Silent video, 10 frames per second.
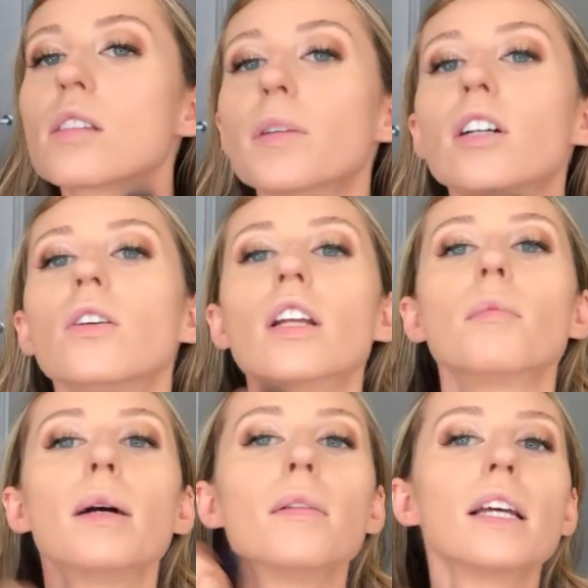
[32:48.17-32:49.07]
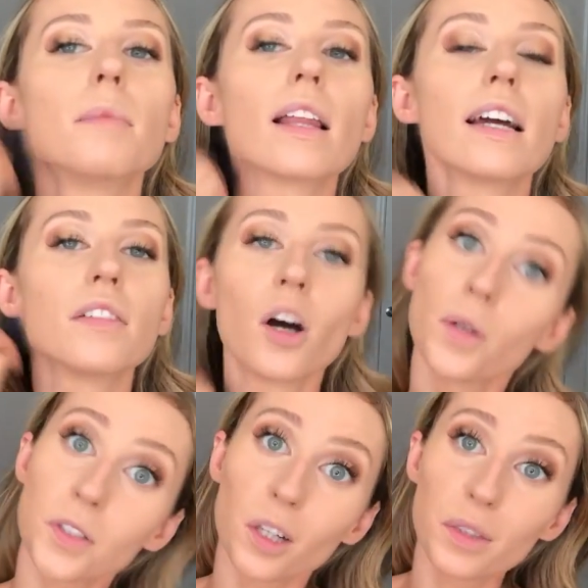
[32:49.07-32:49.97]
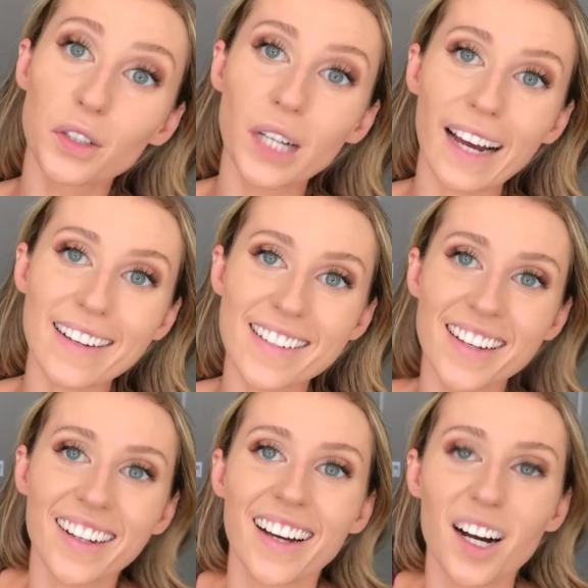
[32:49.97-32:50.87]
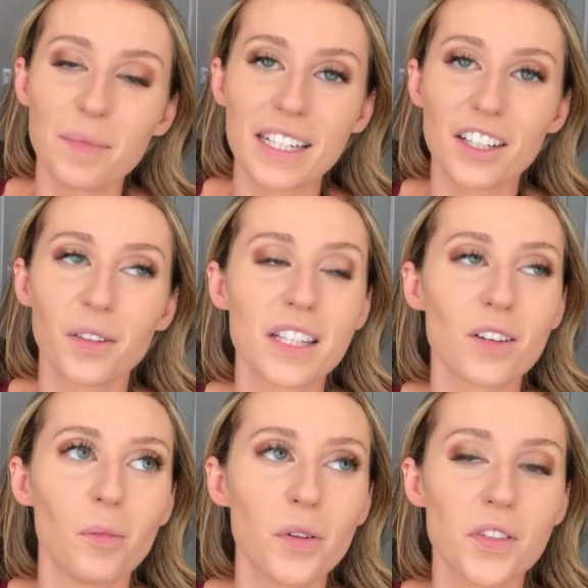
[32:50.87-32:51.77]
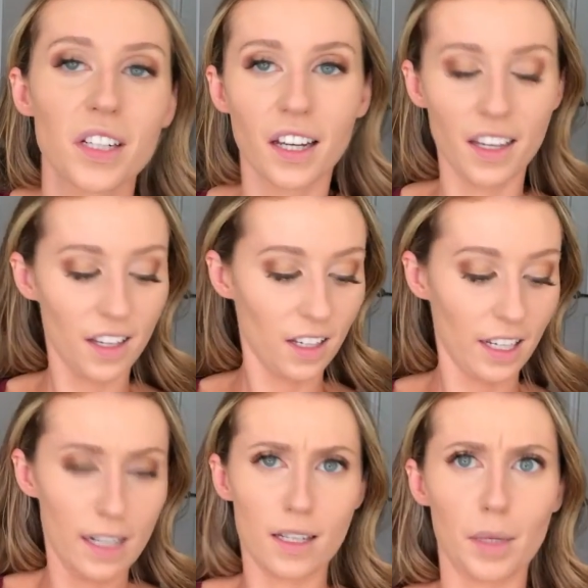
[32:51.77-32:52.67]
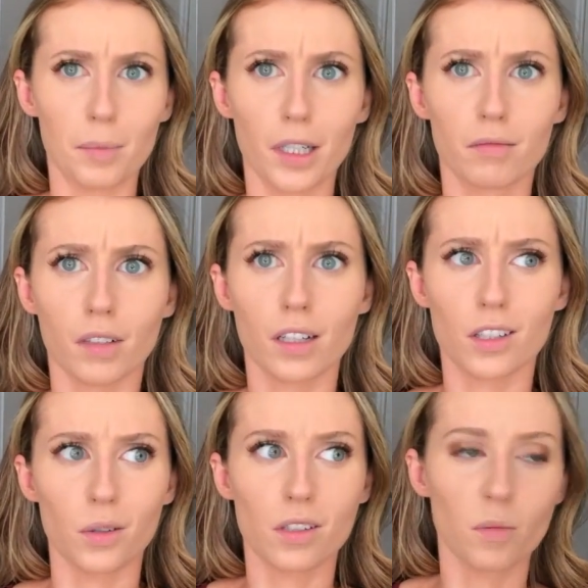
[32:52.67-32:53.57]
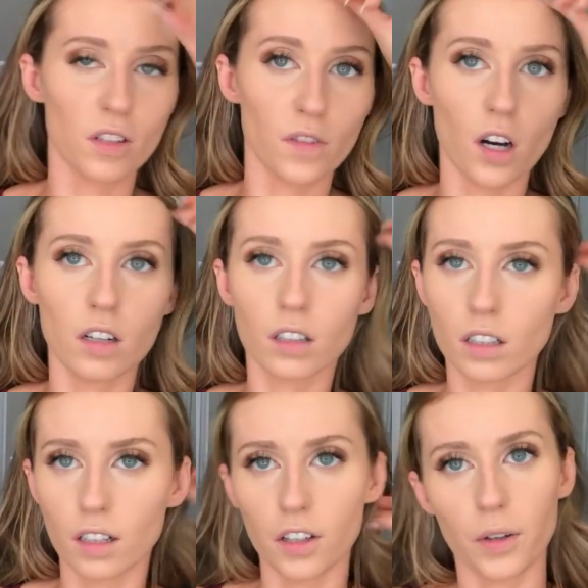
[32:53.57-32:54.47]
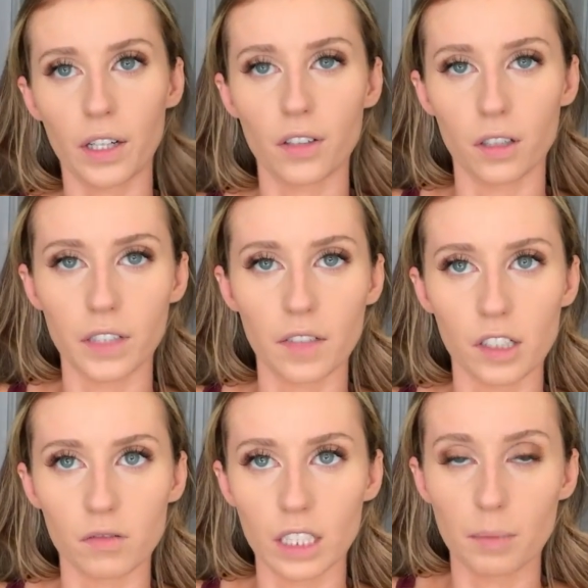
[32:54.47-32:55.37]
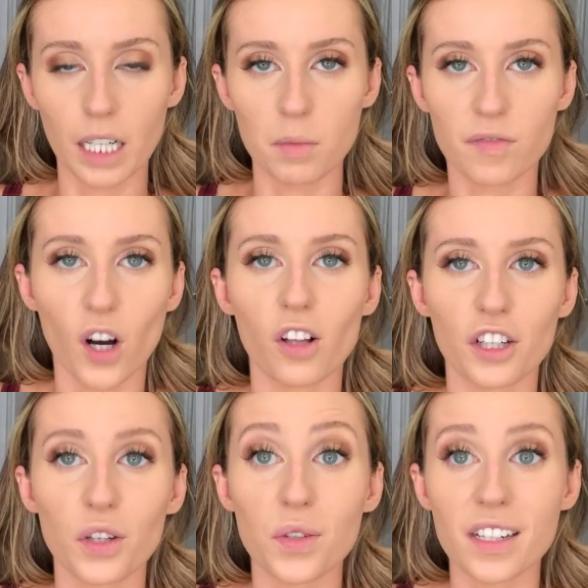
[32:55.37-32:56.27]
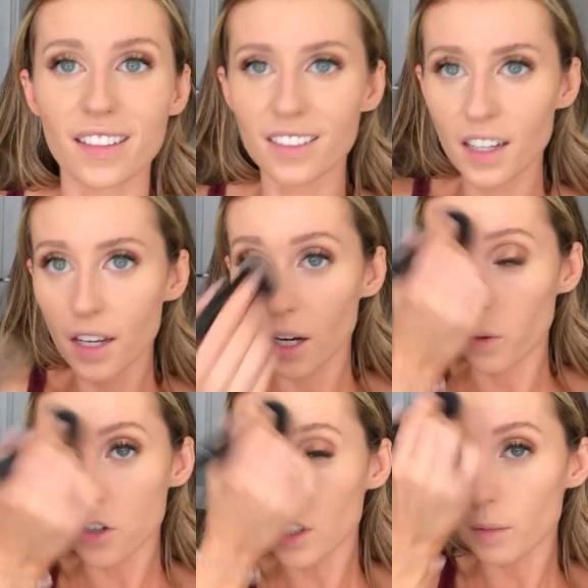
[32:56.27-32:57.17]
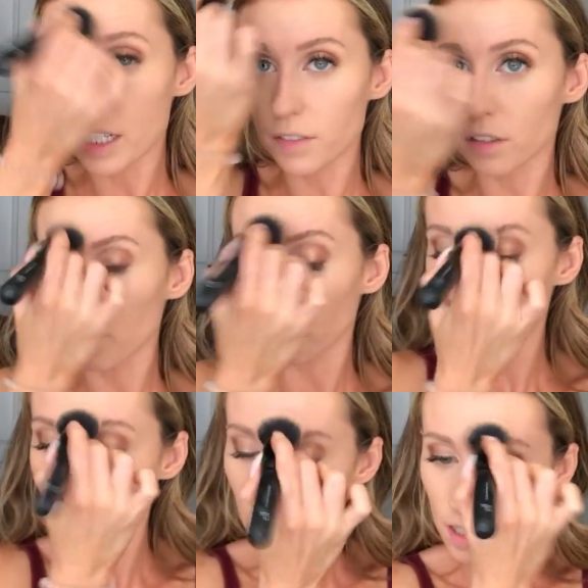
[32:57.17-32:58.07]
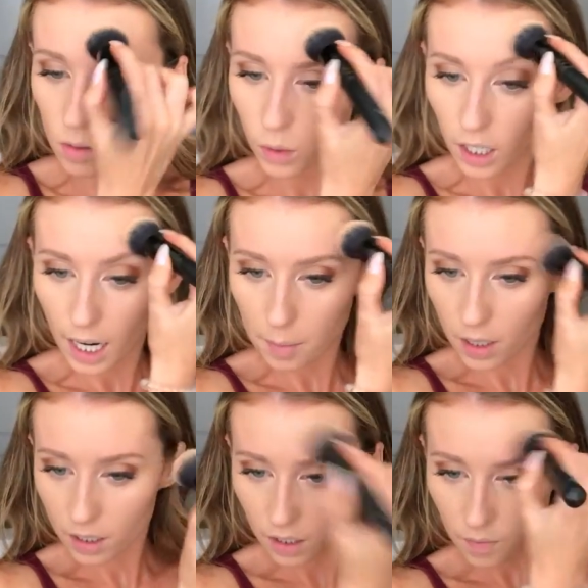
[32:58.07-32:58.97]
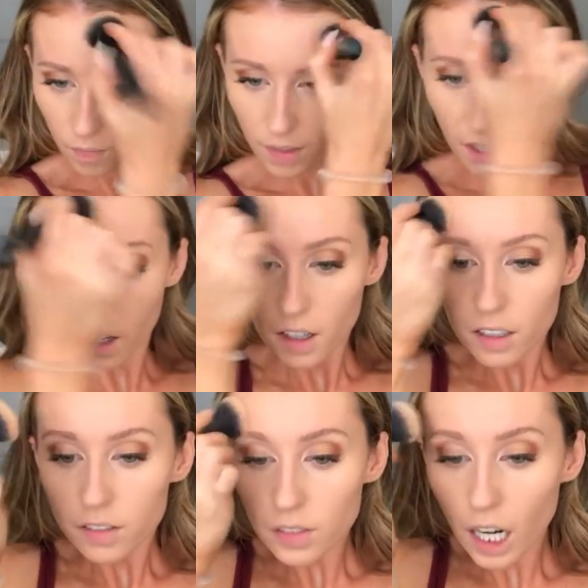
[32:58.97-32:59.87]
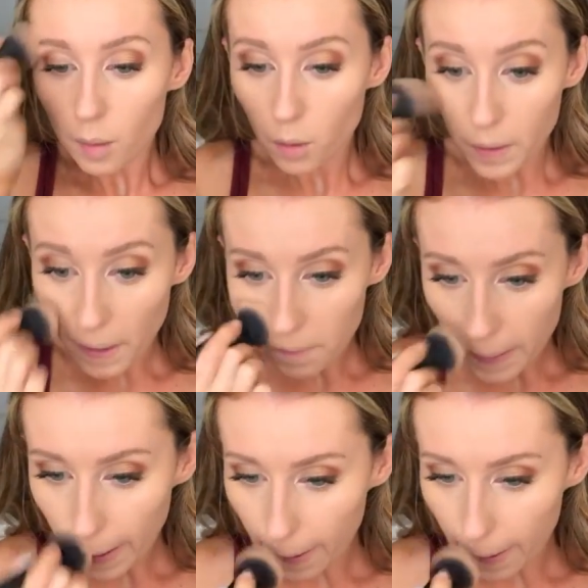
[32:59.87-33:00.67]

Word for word: has been going on in my, in my life? What's going on with you guys? Um, and, you know, it's almost, it is September, so it's almost fall. Although I don't know if it ever really becomes fall in Houston, which is gonna be different for me because where I'm from, we definitely